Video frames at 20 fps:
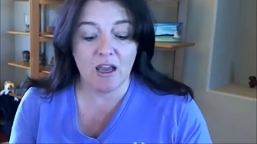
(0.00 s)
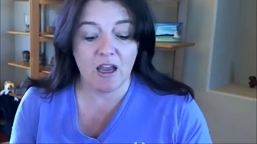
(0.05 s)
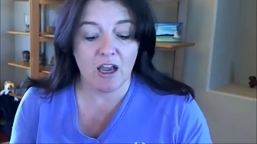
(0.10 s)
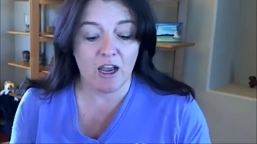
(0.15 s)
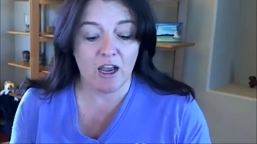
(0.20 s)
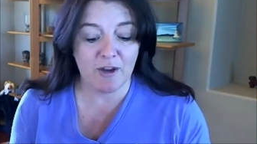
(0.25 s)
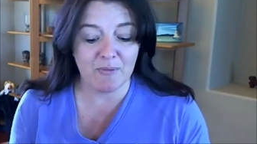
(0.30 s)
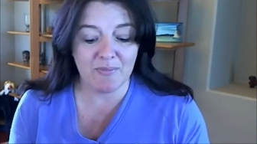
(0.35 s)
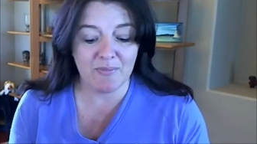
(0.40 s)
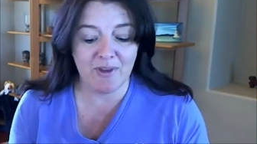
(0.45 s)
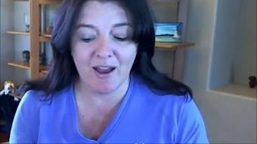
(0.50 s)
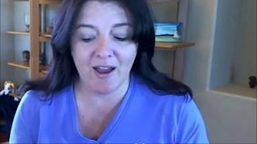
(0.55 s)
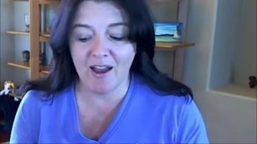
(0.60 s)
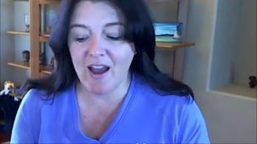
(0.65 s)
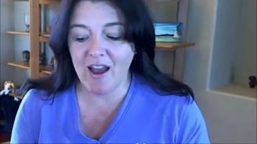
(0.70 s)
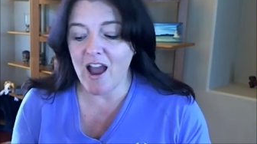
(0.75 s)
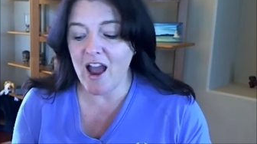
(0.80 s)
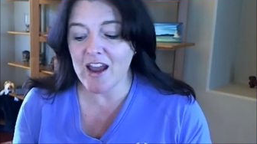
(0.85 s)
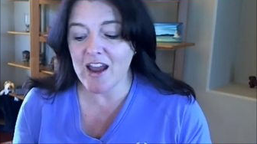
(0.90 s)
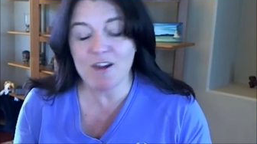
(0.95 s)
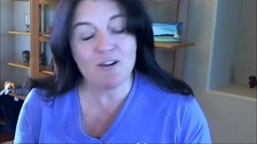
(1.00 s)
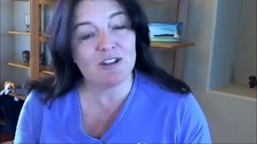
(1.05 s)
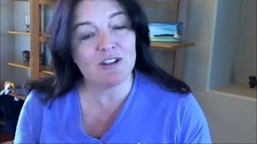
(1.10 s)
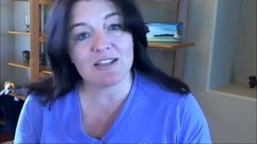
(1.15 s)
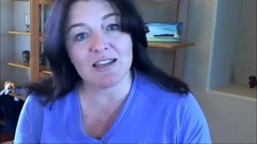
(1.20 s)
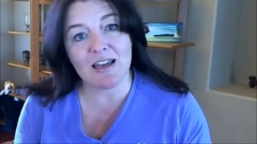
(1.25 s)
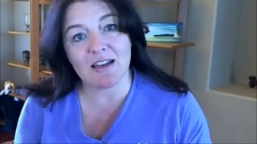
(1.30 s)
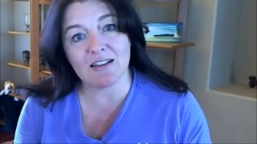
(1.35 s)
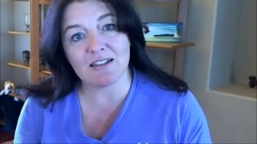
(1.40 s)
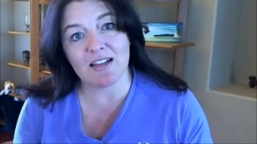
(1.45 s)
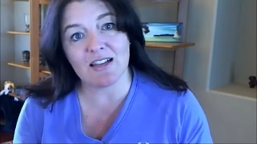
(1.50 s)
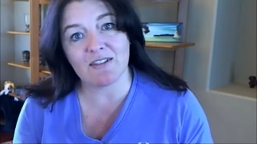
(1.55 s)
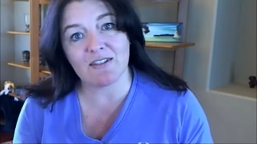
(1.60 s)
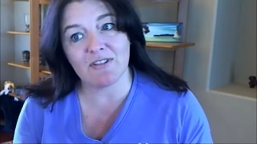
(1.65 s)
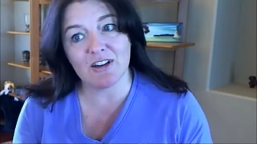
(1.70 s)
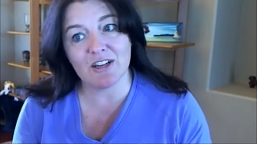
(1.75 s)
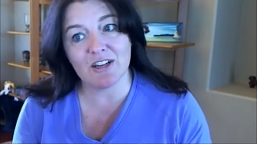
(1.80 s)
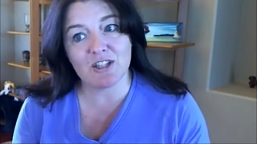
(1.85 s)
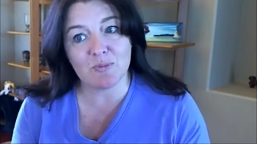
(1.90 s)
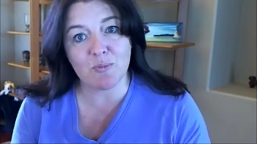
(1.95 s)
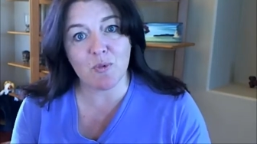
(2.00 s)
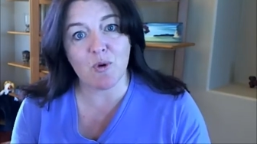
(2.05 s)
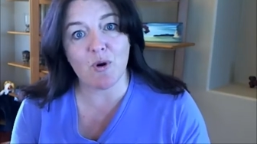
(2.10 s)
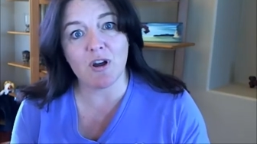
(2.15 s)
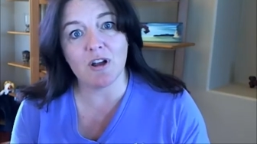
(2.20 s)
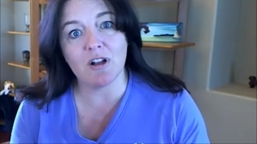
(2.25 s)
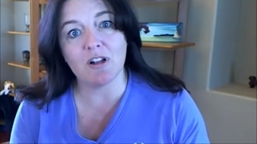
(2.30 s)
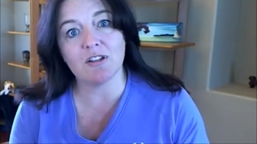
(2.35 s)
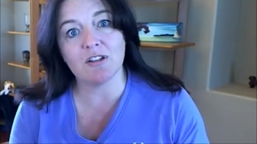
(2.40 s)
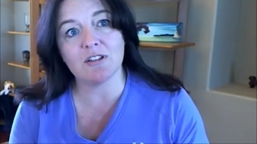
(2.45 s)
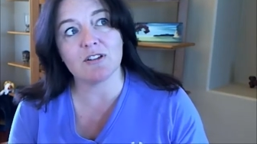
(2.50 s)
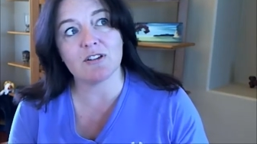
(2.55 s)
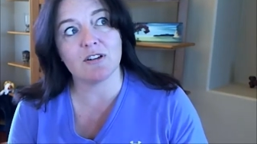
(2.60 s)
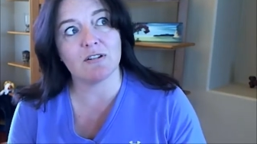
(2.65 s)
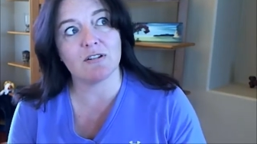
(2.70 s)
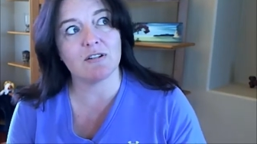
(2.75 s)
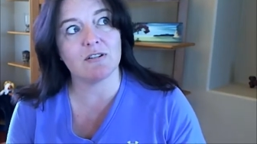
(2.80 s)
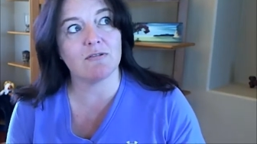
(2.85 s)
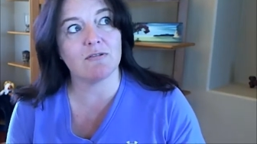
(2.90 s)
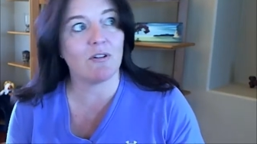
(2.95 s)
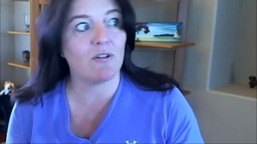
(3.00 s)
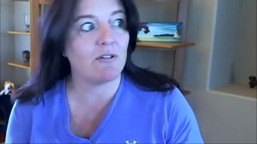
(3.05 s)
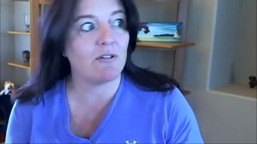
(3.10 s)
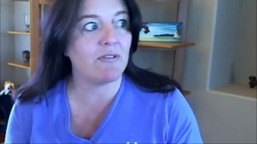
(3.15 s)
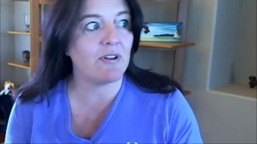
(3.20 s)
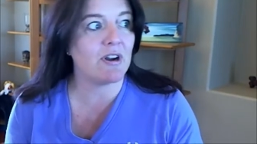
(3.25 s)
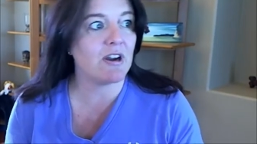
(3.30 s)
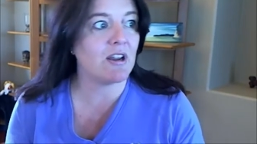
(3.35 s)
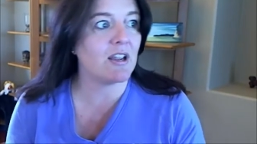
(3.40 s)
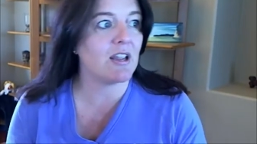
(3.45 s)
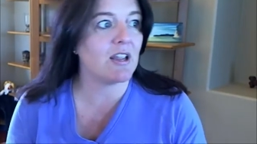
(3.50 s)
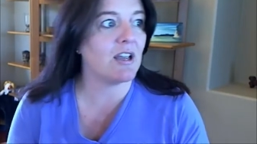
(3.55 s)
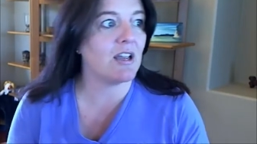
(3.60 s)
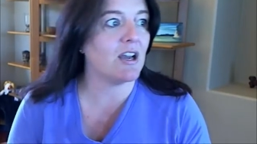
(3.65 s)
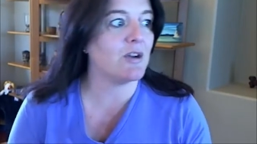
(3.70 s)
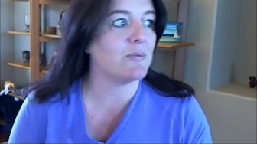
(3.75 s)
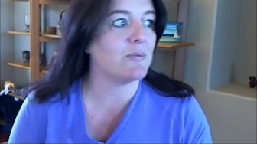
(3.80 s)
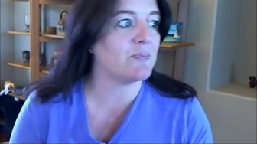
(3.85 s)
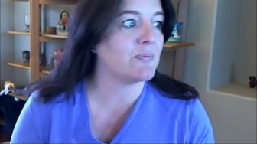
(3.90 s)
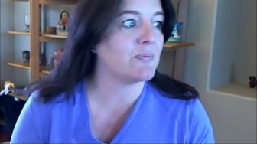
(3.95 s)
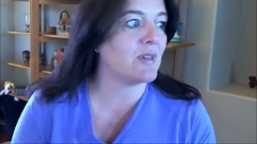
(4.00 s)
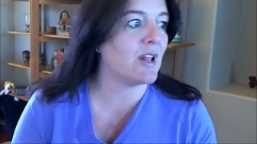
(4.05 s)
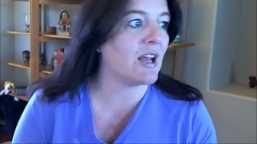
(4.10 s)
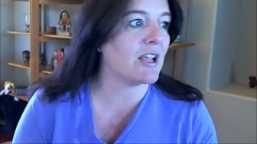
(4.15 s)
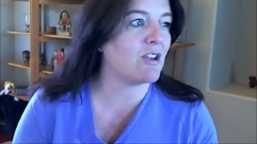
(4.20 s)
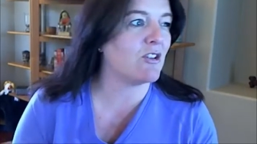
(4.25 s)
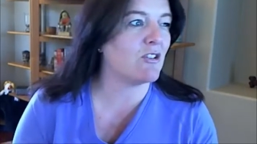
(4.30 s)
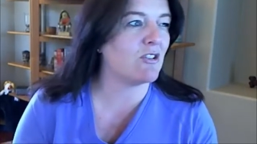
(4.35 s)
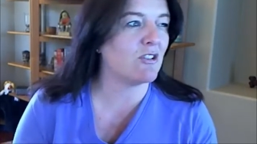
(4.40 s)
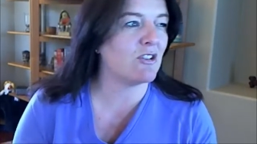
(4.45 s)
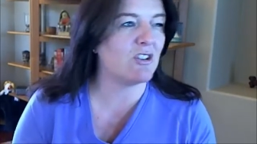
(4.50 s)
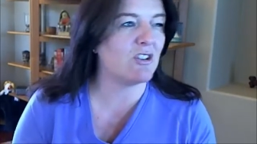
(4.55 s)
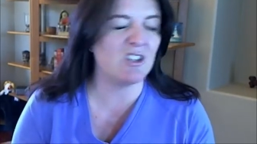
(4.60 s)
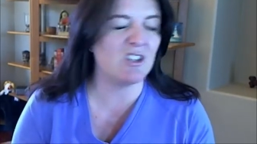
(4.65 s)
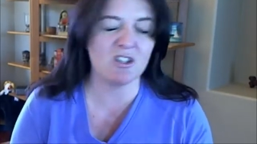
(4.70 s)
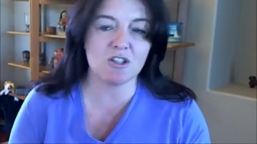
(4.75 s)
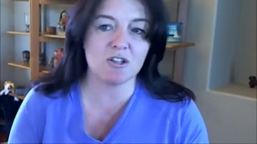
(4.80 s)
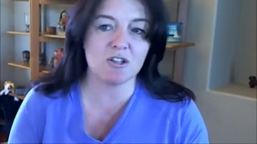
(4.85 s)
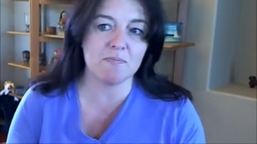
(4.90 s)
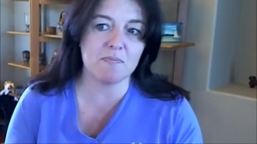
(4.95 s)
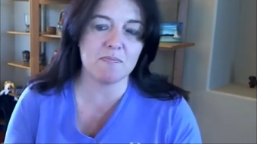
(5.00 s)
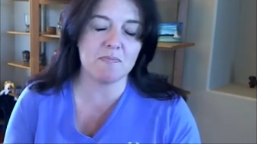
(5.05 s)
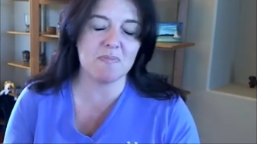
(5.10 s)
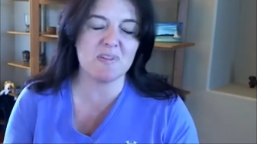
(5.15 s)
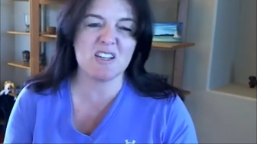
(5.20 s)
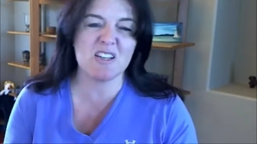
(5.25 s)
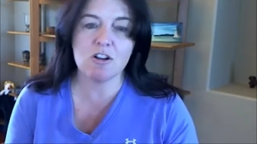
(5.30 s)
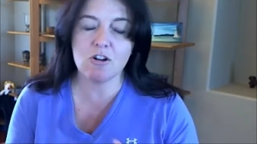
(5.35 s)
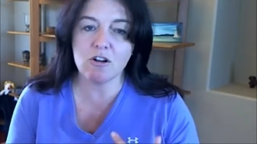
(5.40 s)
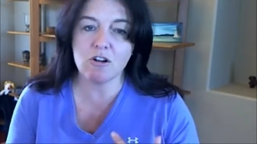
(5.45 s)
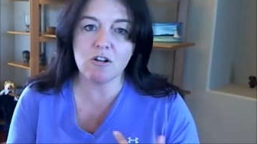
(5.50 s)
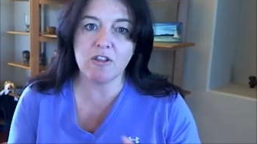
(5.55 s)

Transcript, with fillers: Um, I know it sounds like very spoiled or, or very um, like you're used to material